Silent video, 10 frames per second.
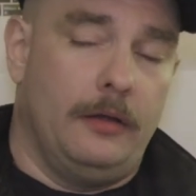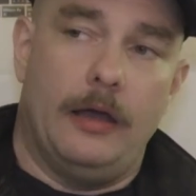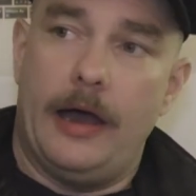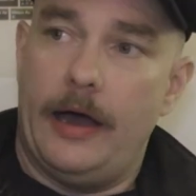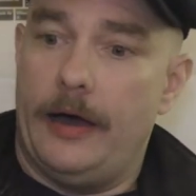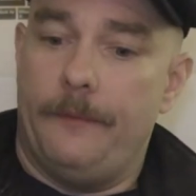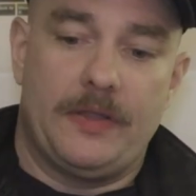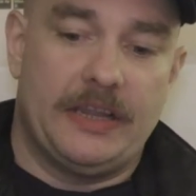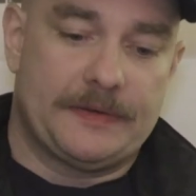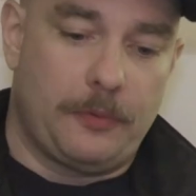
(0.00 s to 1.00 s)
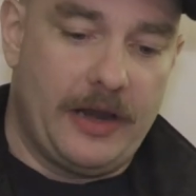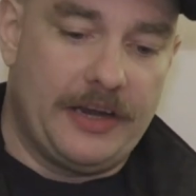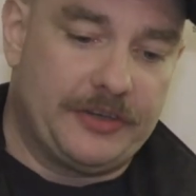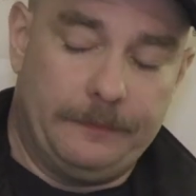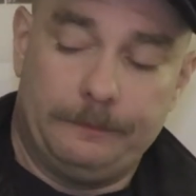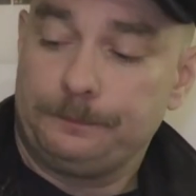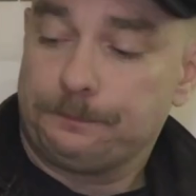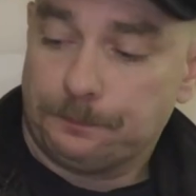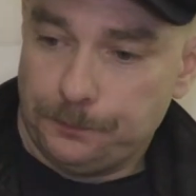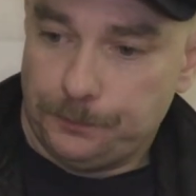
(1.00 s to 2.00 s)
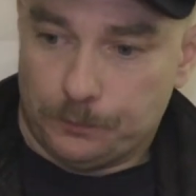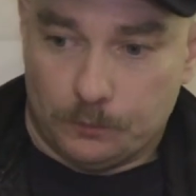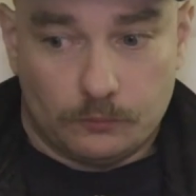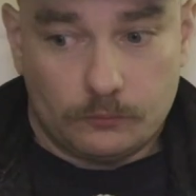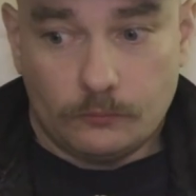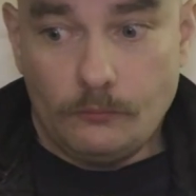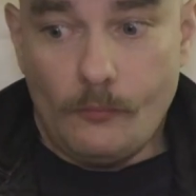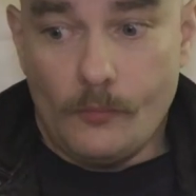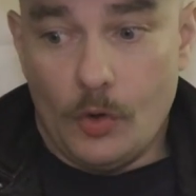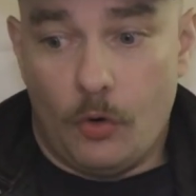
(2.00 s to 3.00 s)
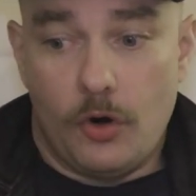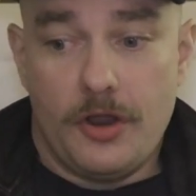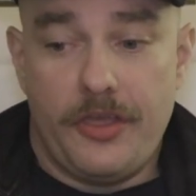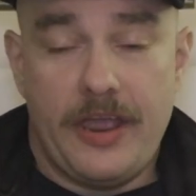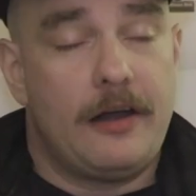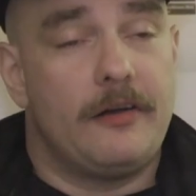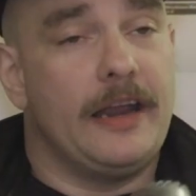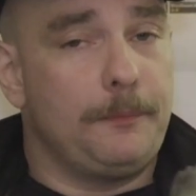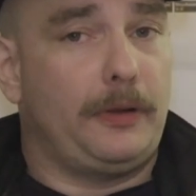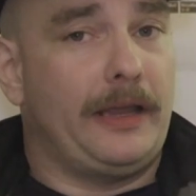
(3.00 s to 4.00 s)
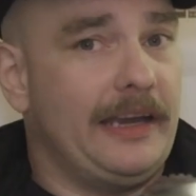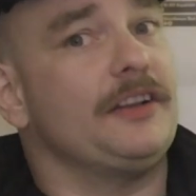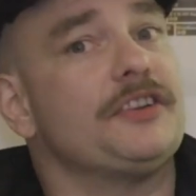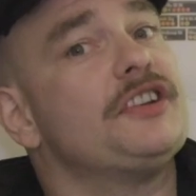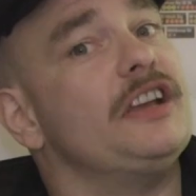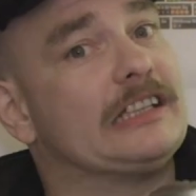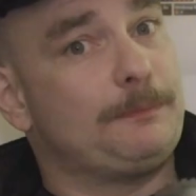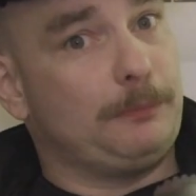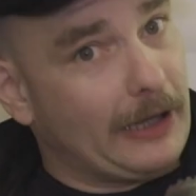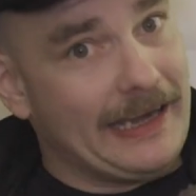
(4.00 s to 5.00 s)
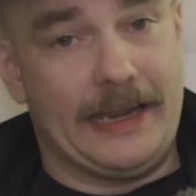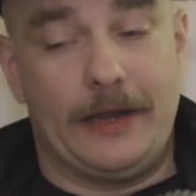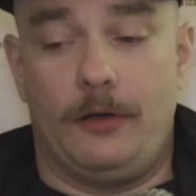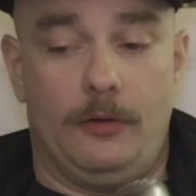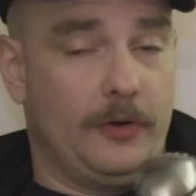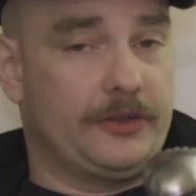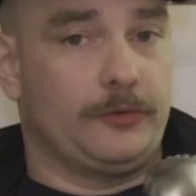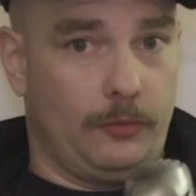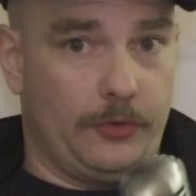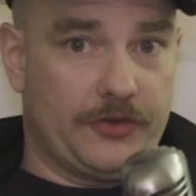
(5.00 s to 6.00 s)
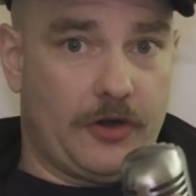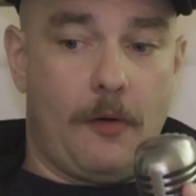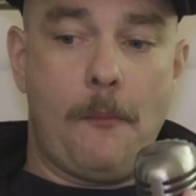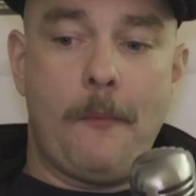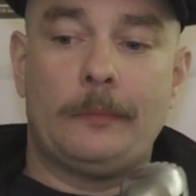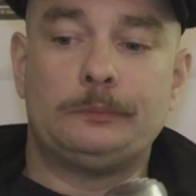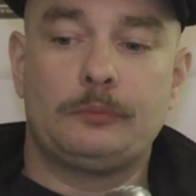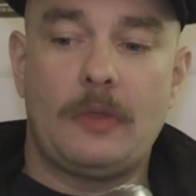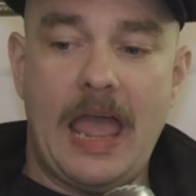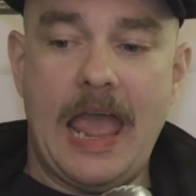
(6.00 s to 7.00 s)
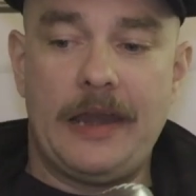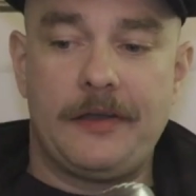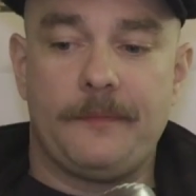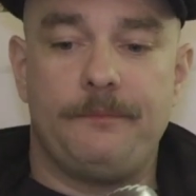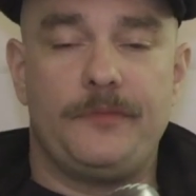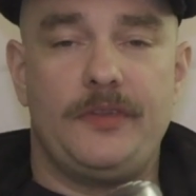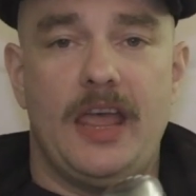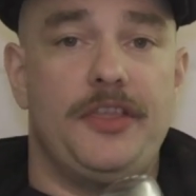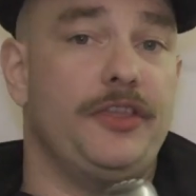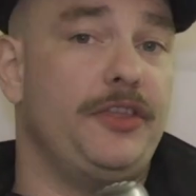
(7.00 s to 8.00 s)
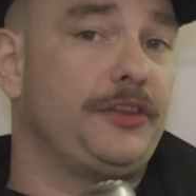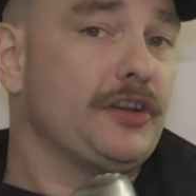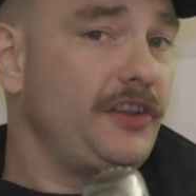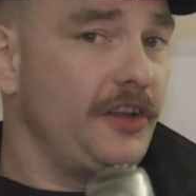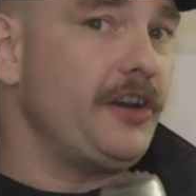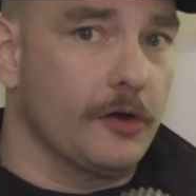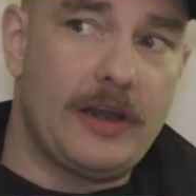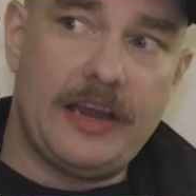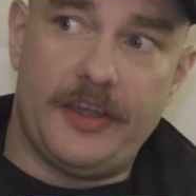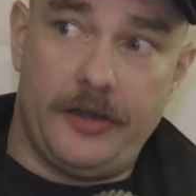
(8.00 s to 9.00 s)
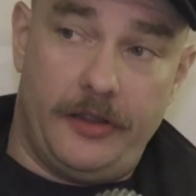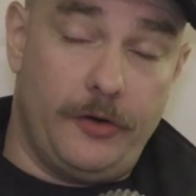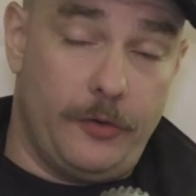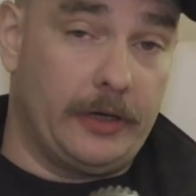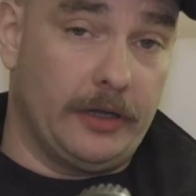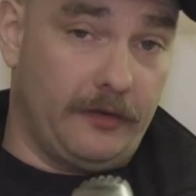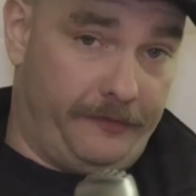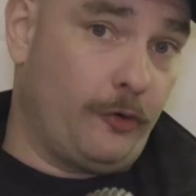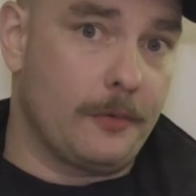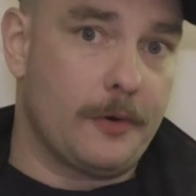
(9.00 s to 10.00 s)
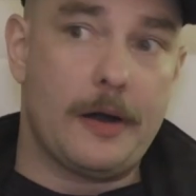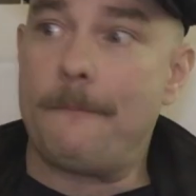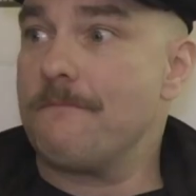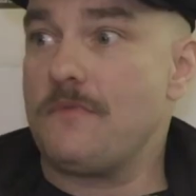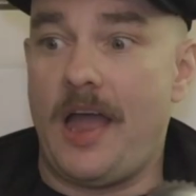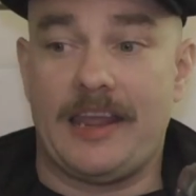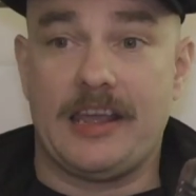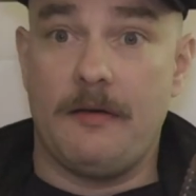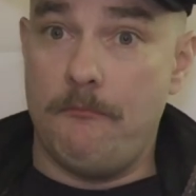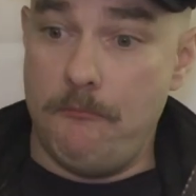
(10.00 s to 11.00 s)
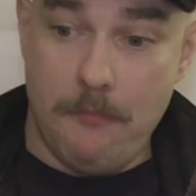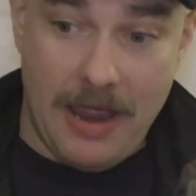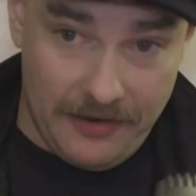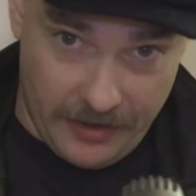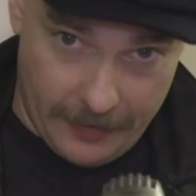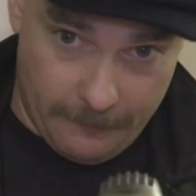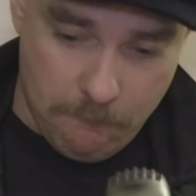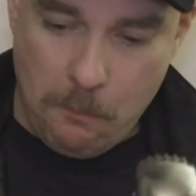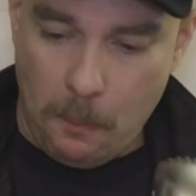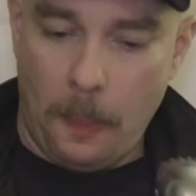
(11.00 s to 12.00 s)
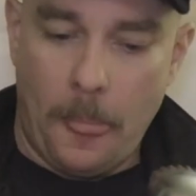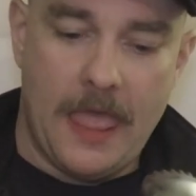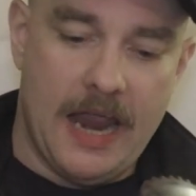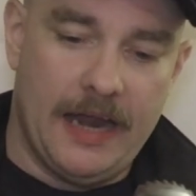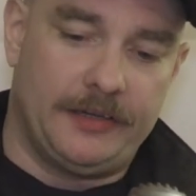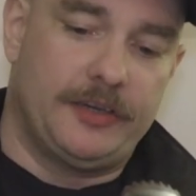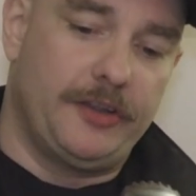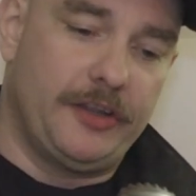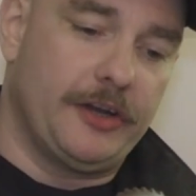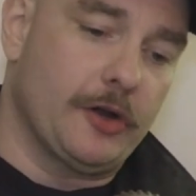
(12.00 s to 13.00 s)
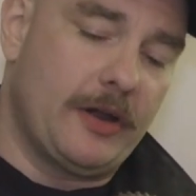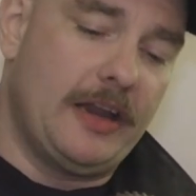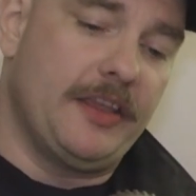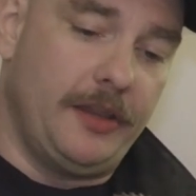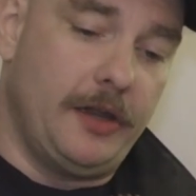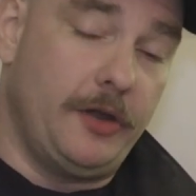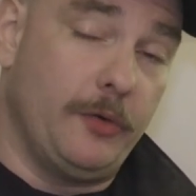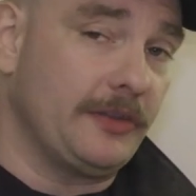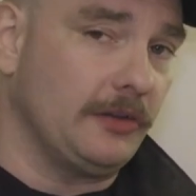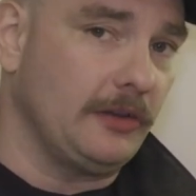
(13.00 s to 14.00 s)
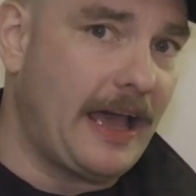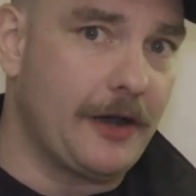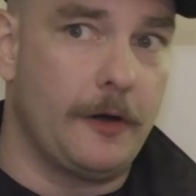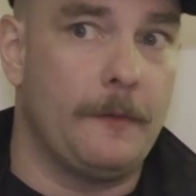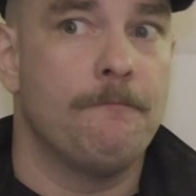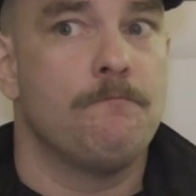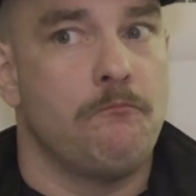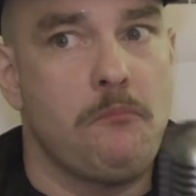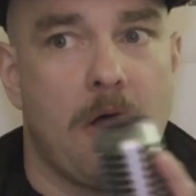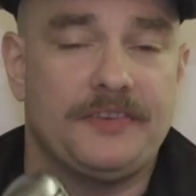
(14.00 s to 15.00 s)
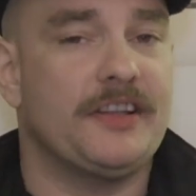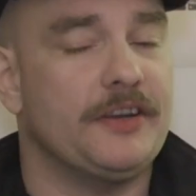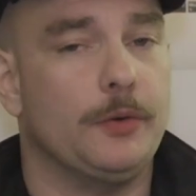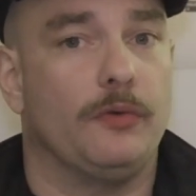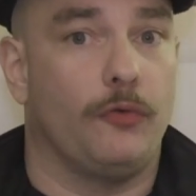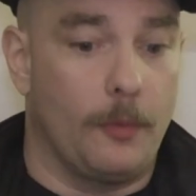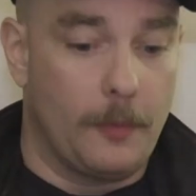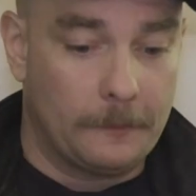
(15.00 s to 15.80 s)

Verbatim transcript: uh, inspiration, or they're in plain English explaining what the rules are. And to the degree that they're doing the former, I commend them, and to the degree that they're doing the latter, I say do the former.